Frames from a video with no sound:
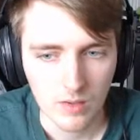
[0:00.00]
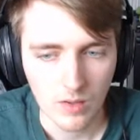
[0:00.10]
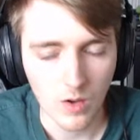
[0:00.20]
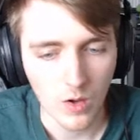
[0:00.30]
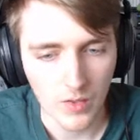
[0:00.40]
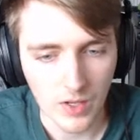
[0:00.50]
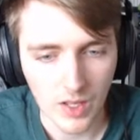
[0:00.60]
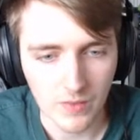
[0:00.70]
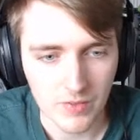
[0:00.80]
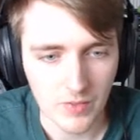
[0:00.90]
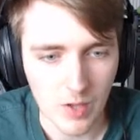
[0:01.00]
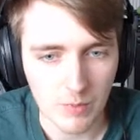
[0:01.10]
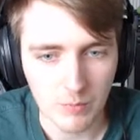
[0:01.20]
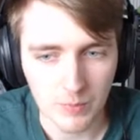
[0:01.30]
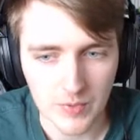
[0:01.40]
Oh, the Lava
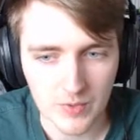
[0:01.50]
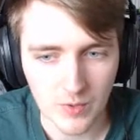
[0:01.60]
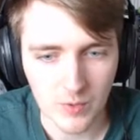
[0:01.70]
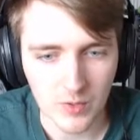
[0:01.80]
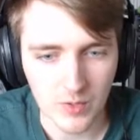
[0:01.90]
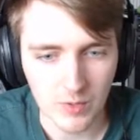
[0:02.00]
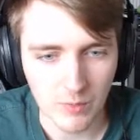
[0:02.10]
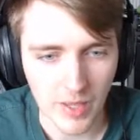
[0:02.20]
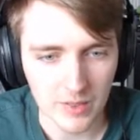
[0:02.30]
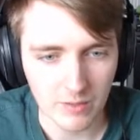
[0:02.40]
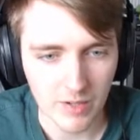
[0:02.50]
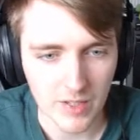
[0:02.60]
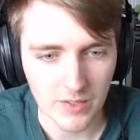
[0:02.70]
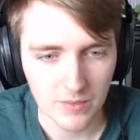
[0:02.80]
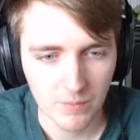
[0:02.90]
Serpent would be so good if we had the
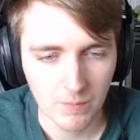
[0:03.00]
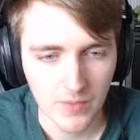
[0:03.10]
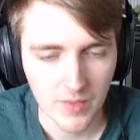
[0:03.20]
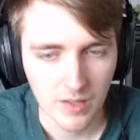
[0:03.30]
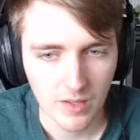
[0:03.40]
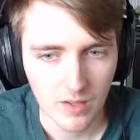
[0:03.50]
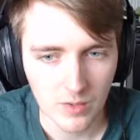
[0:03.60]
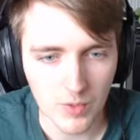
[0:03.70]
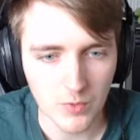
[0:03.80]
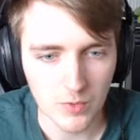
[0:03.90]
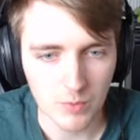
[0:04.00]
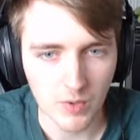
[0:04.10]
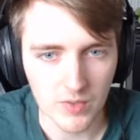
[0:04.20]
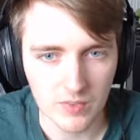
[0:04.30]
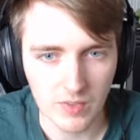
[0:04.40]
red. Especially with the
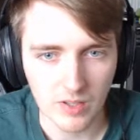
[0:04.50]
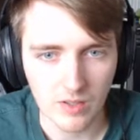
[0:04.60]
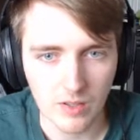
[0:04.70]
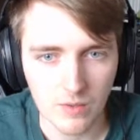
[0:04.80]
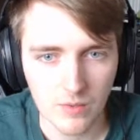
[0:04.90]
Bonder's Enclave.